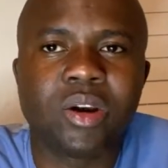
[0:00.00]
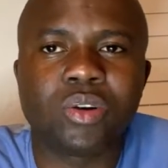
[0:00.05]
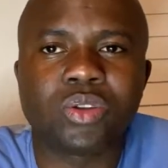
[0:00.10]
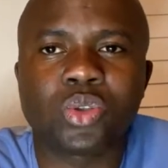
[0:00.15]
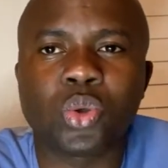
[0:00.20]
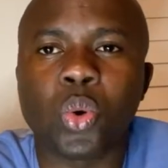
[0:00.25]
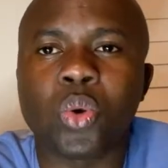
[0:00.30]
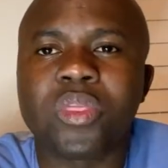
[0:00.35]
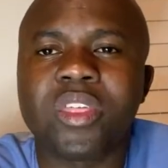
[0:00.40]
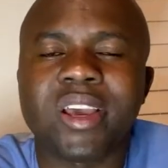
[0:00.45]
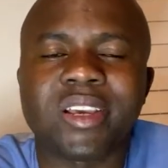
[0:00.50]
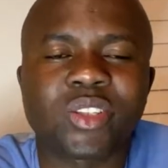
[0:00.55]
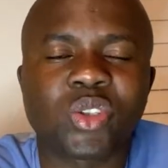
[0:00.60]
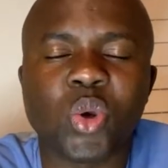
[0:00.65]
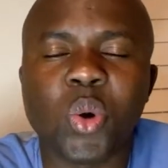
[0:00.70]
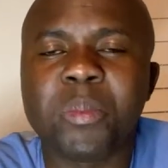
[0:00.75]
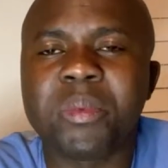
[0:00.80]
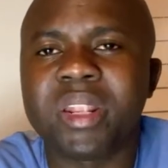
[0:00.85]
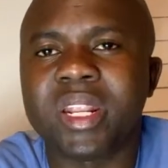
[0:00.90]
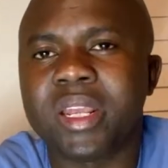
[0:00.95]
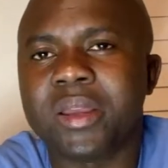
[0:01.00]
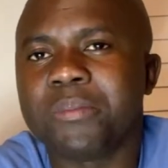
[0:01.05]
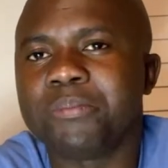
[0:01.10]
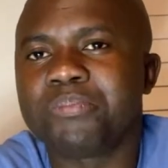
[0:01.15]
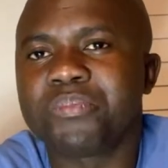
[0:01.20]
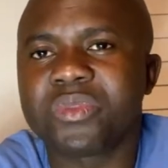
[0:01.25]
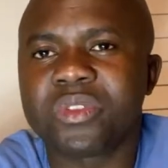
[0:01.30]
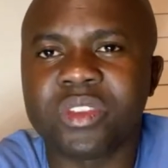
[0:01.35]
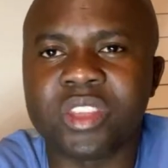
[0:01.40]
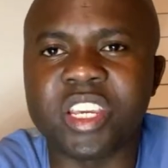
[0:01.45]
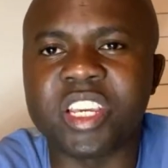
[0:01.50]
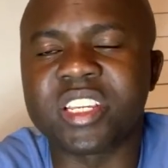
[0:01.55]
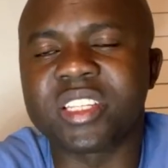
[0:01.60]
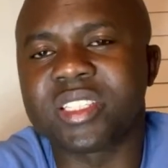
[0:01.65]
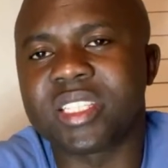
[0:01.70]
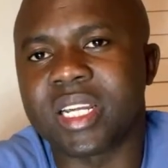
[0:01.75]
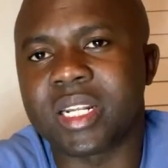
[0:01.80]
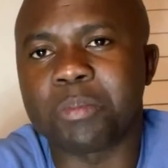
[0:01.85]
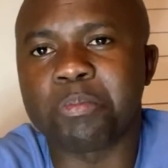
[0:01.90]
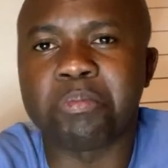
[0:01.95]
So there are so many
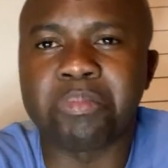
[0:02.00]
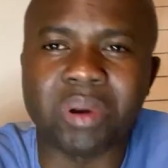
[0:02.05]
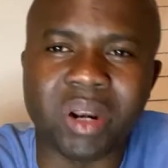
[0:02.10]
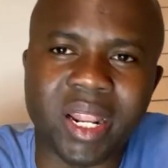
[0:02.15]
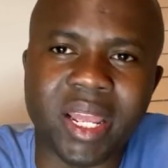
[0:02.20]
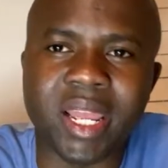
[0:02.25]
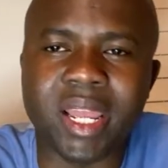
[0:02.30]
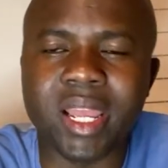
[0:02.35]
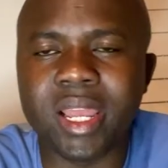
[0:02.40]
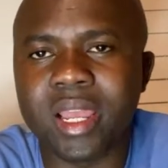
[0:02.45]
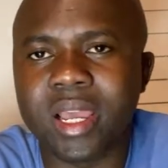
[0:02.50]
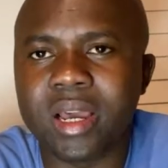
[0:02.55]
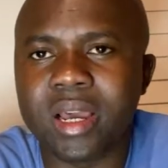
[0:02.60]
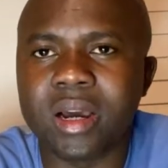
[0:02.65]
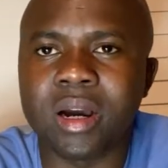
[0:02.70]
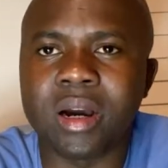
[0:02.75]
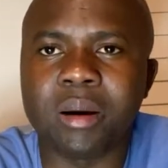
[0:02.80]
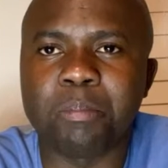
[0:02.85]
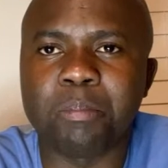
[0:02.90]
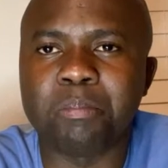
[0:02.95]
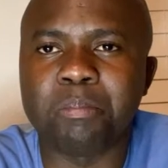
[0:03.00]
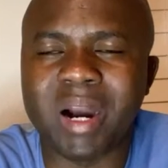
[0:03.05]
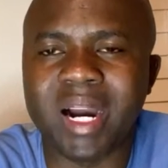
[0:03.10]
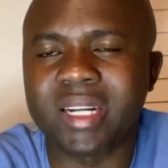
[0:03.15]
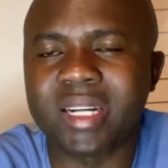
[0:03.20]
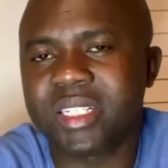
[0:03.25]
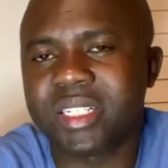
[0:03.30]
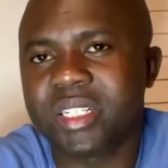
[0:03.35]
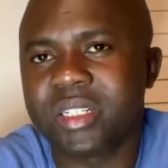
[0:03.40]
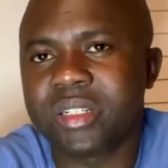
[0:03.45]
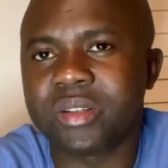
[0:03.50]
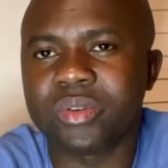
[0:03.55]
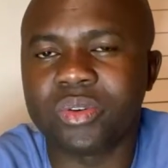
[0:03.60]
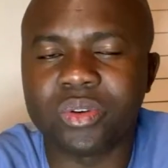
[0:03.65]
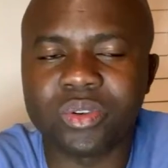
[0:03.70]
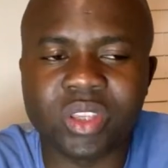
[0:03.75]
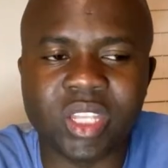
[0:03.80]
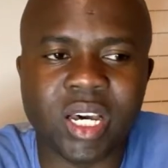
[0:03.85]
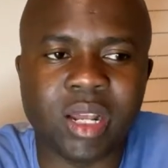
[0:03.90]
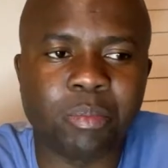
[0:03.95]
things that play a part,
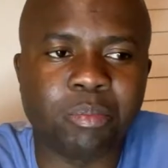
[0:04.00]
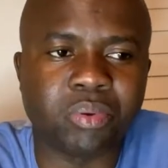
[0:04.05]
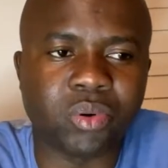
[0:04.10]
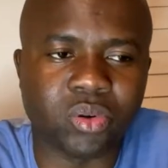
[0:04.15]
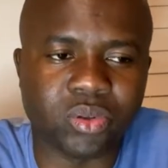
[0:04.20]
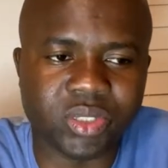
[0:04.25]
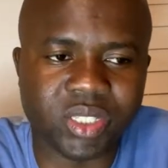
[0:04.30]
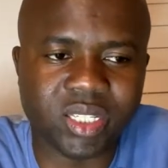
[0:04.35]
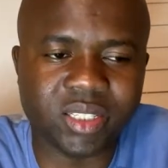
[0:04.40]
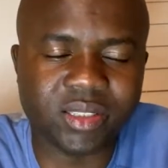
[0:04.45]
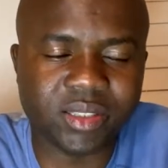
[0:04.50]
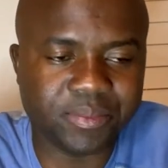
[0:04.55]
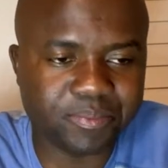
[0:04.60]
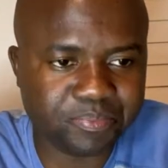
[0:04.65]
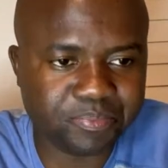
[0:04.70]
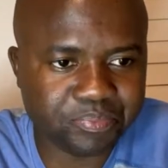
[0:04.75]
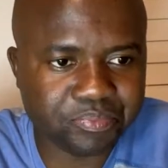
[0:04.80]
on that process.